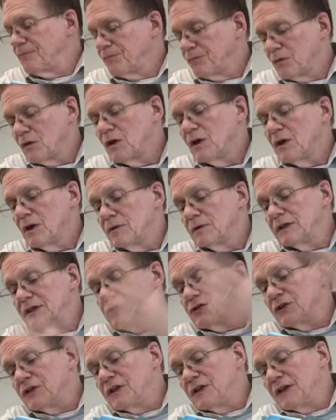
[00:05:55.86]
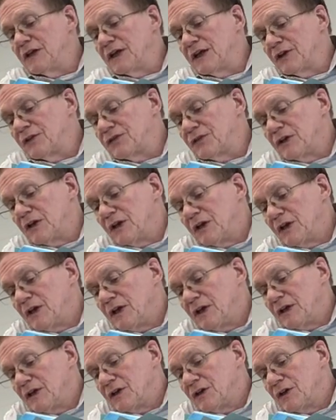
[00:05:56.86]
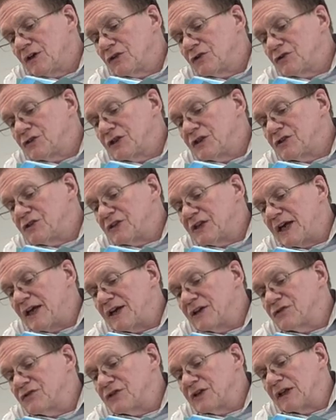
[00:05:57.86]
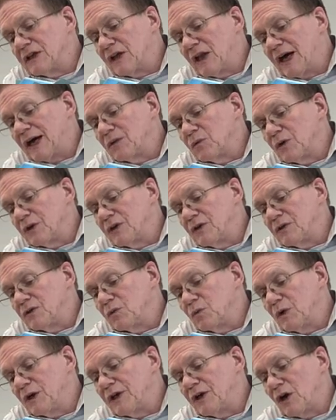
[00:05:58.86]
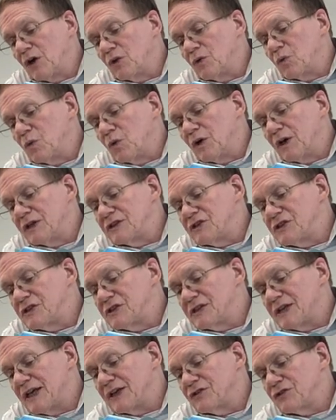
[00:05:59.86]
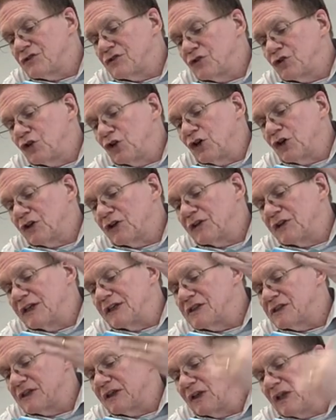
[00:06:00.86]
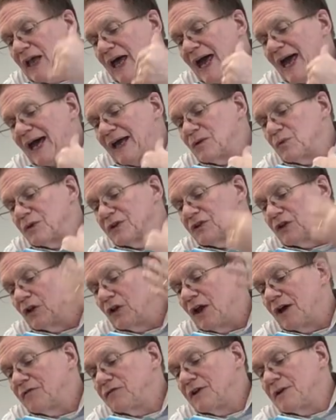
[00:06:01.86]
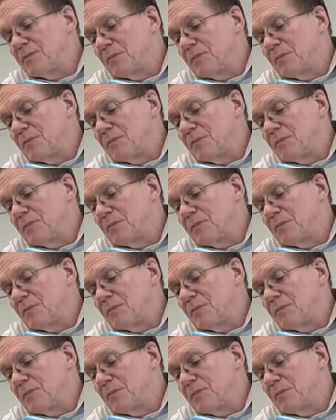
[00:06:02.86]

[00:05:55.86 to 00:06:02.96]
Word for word: Oh. Listen to this. She says in line 101, she says, Took this lad with the lovely